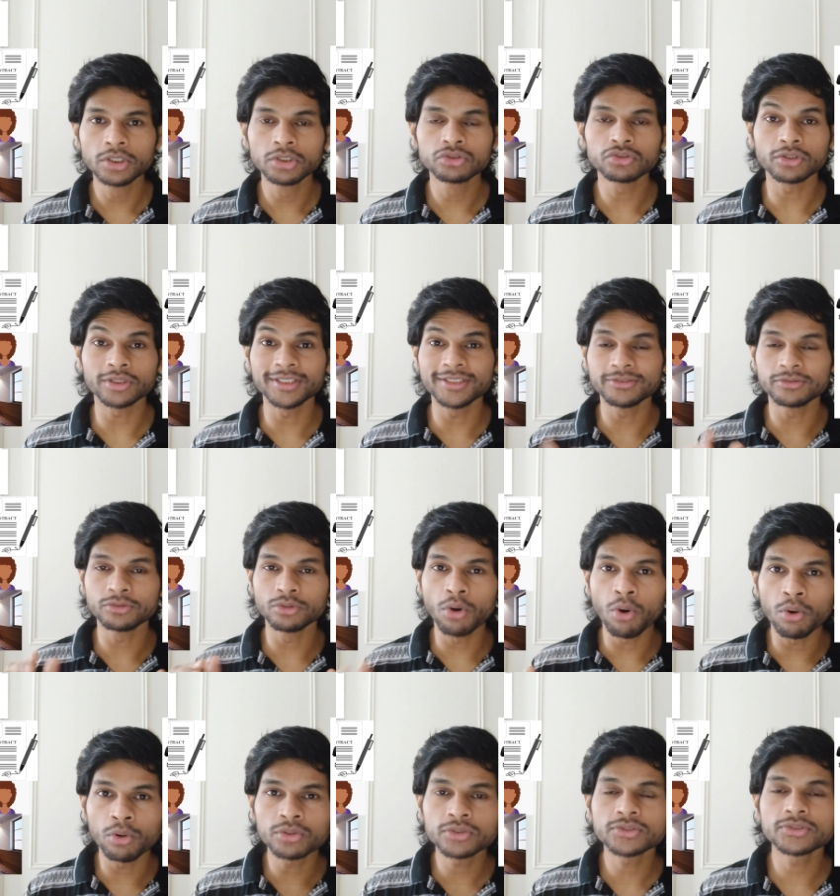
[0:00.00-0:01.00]
So these
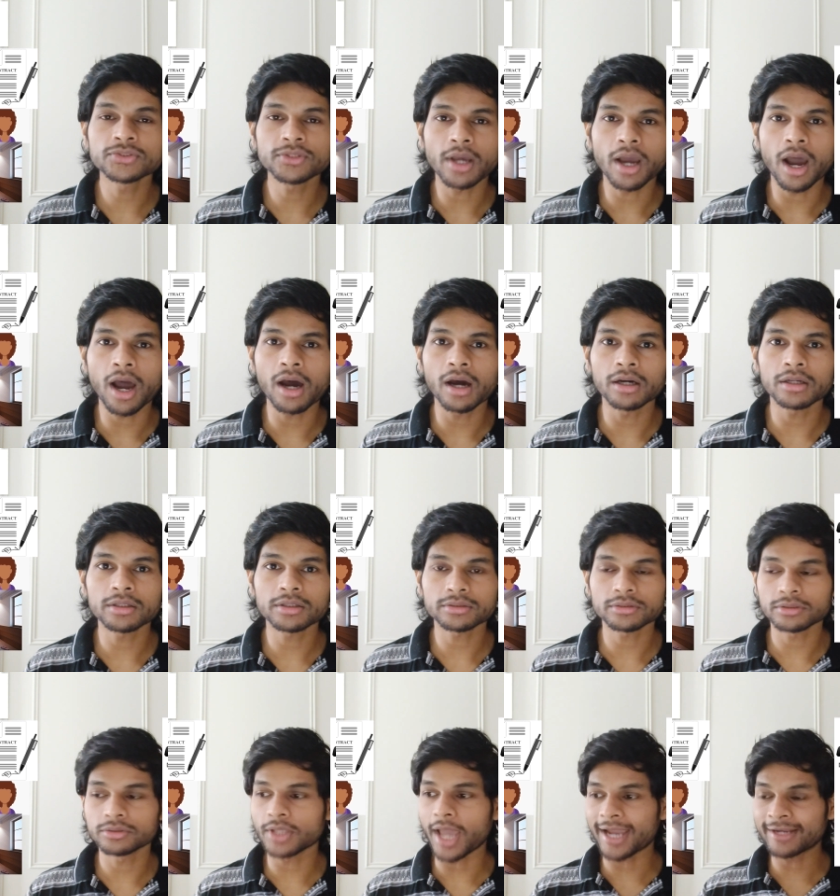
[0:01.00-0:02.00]
nodes are
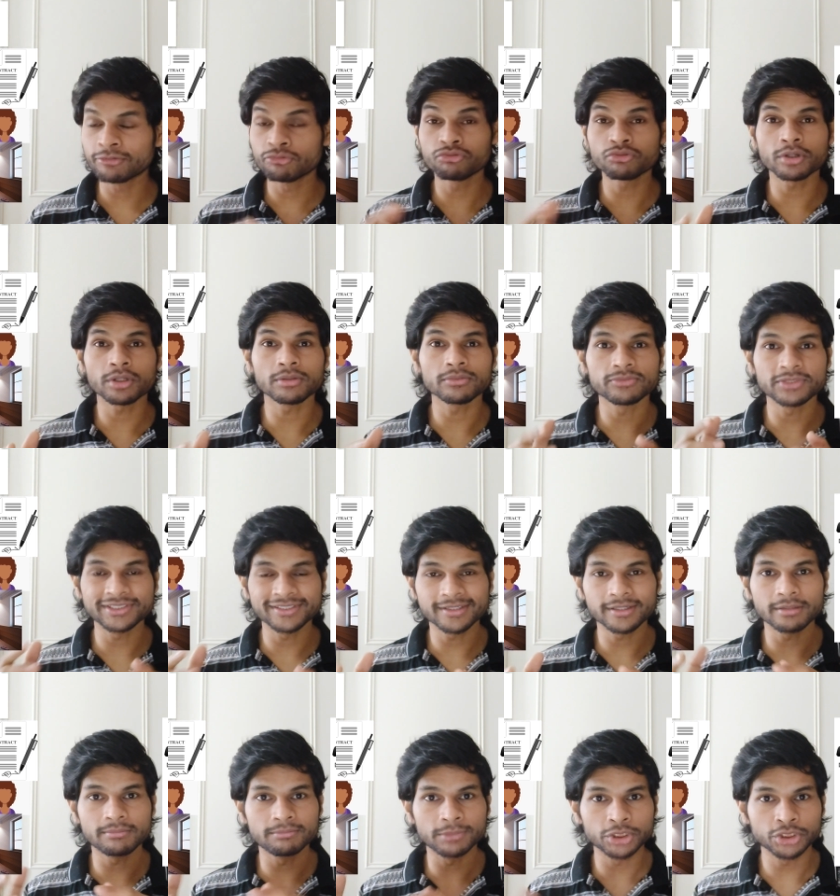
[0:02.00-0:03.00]
actual
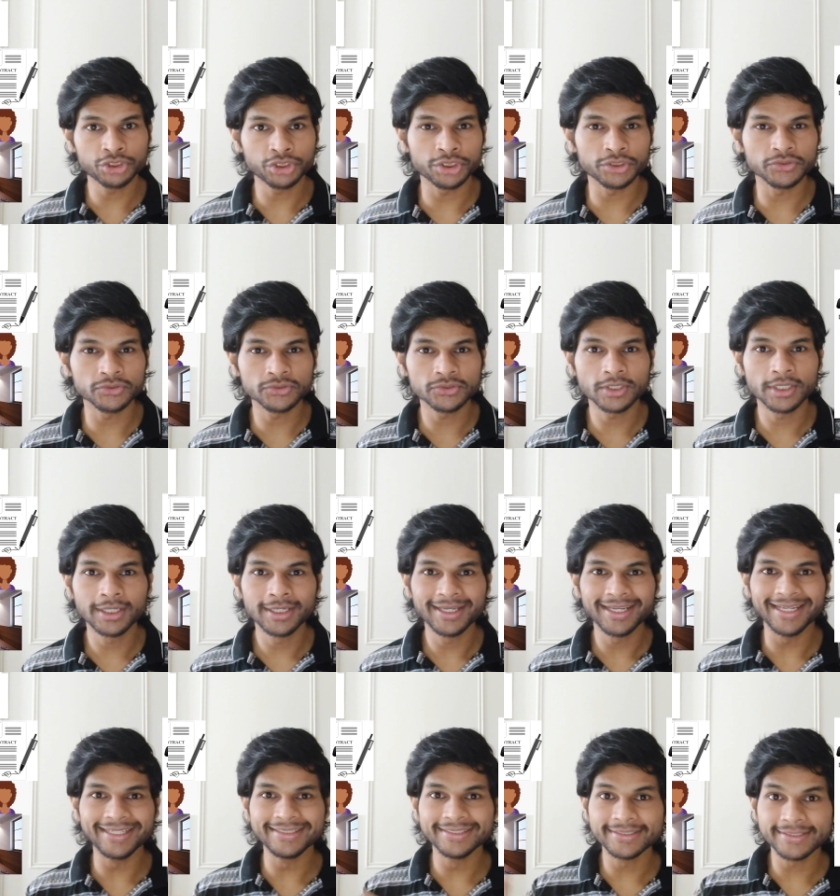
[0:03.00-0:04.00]
physical machines
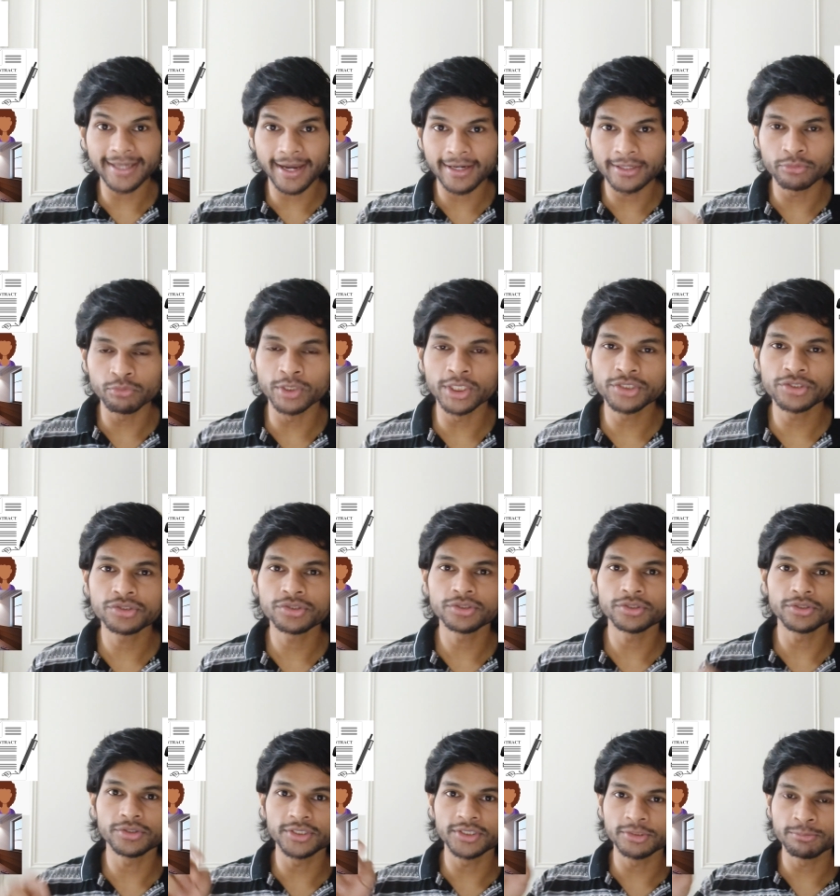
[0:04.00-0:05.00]
inside which
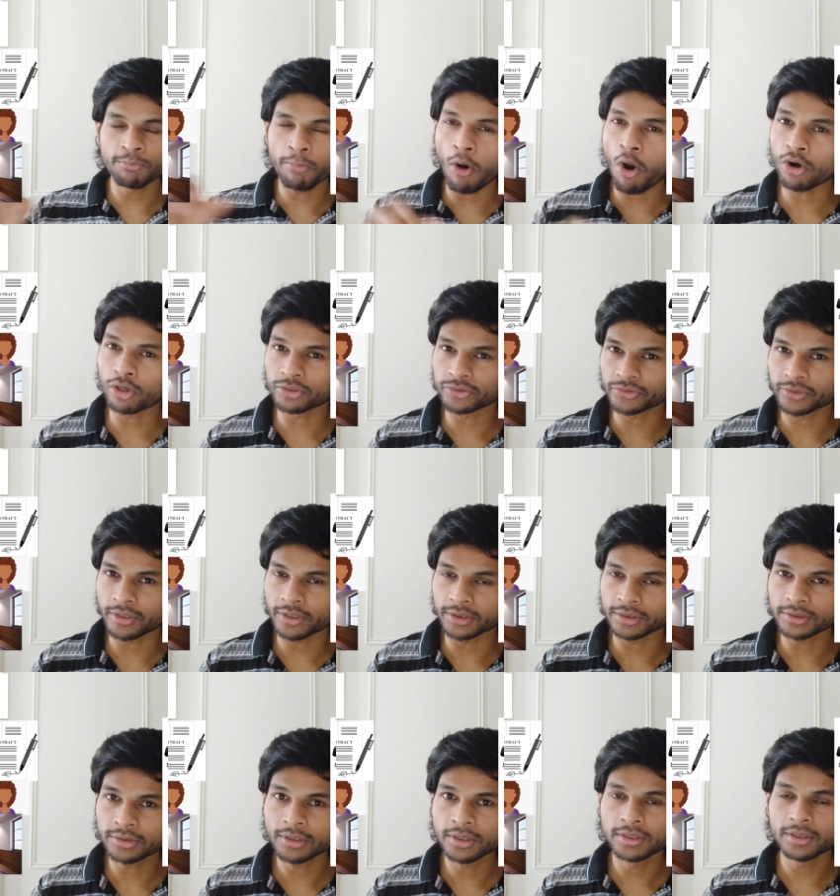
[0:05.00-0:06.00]
these pods
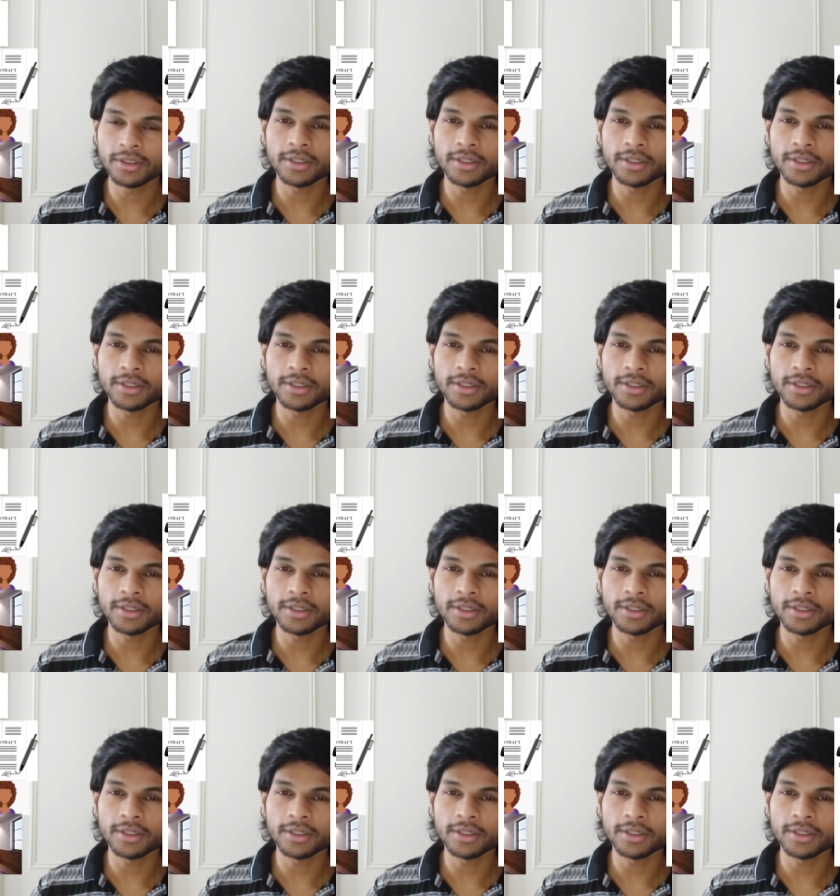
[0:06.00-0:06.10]
run.